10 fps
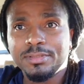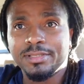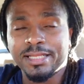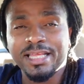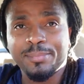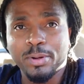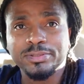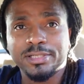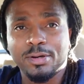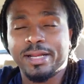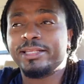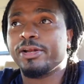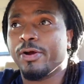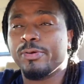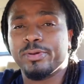Let that person go. Let
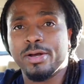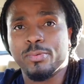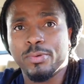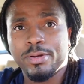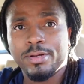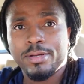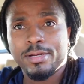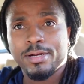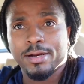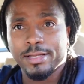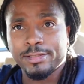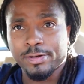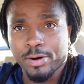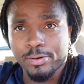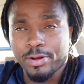that hurt go. Let that
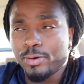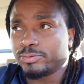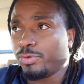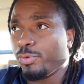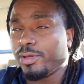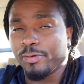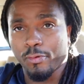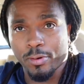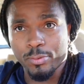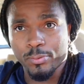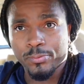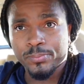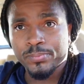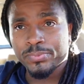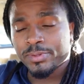hurt go so you can grow.
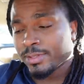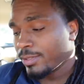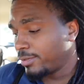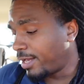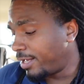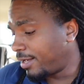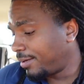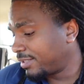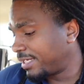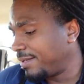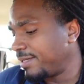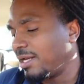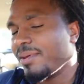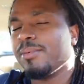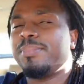Like, I keep
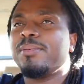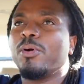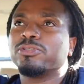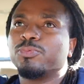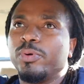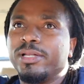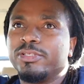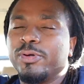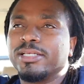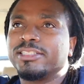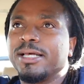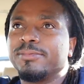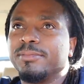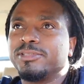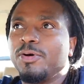telling people, people are willing to
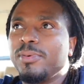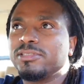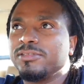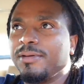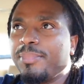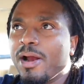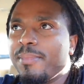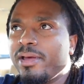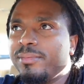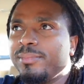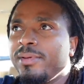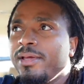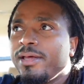accept the, so much, the bare minimum.